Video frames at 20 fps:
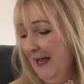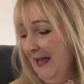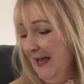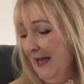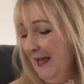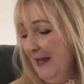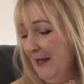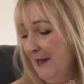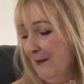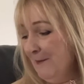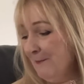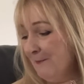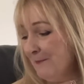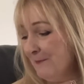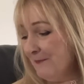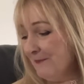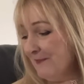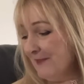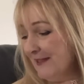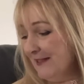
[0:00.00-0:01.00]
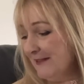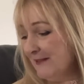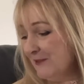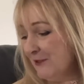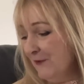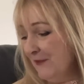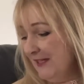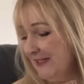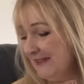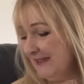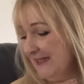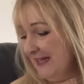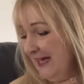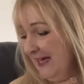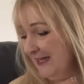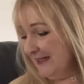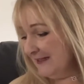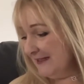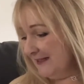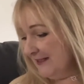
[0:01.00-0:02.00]
So there's
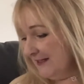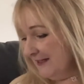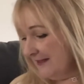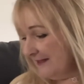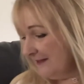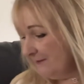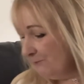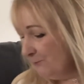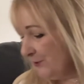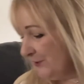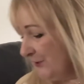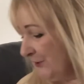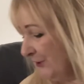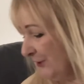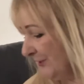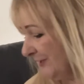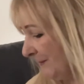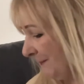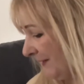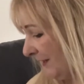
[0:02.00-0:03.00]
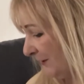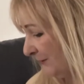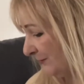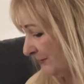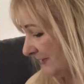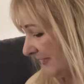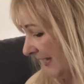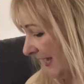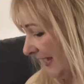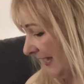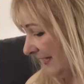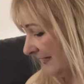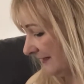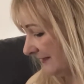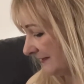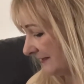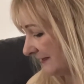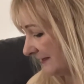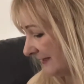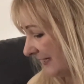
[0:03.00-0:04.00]
that that was good about
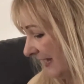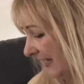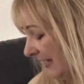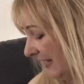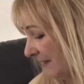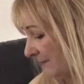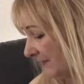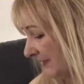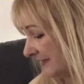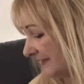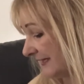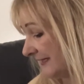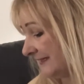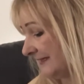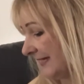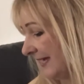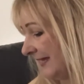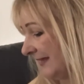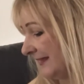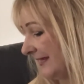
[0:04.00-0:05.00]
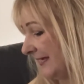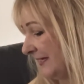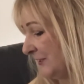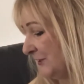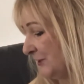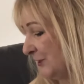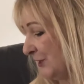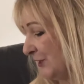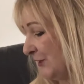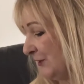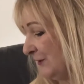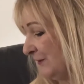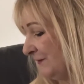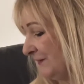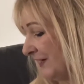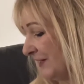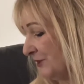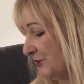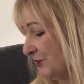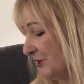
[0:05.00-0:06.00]
it. As I said, they do
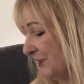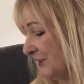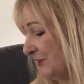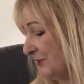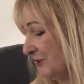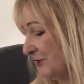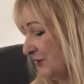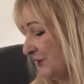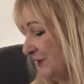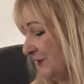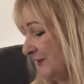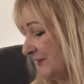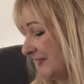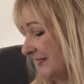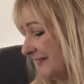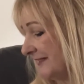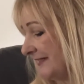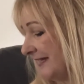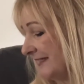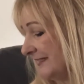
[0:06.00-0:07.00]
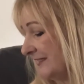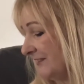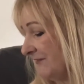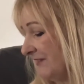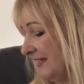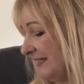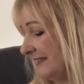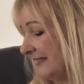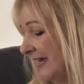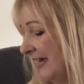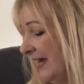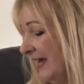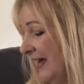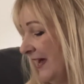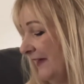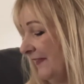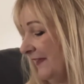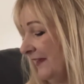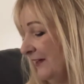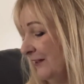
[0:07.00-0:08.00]
fashion, shoes, accessories,
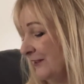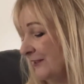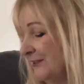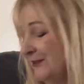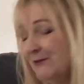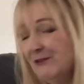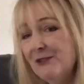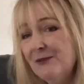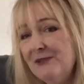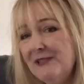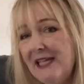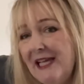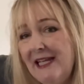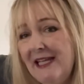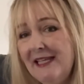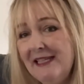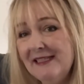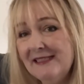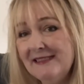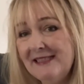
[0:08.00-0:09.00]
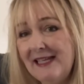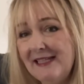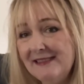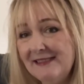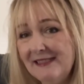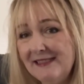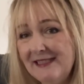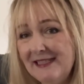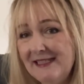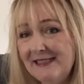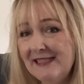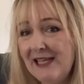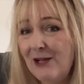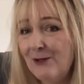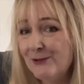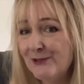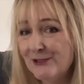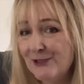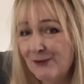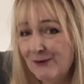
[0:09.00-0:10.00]
and they also do daily necessities,
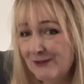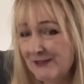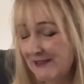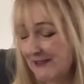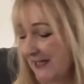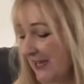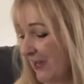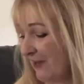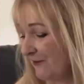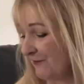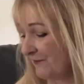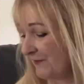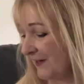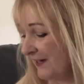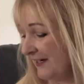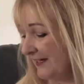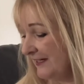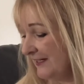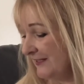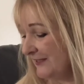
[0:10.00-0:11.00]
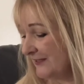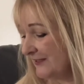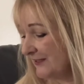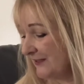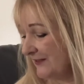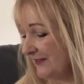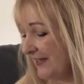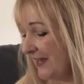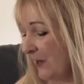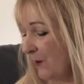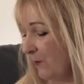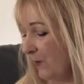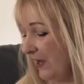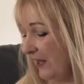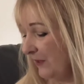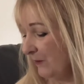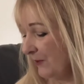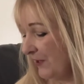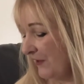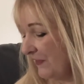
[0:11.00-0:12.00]
household stuff. So yeah,
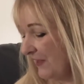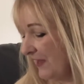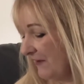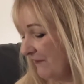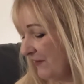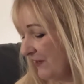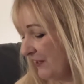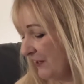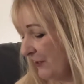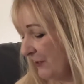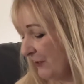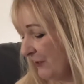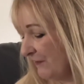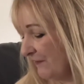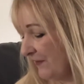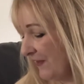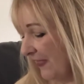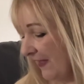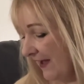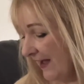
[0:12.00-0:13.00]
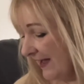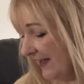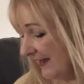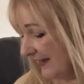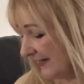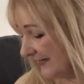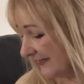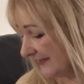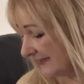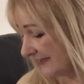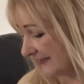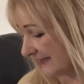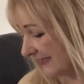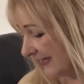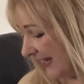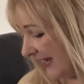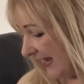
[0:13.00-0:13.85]
well worth having a look for that.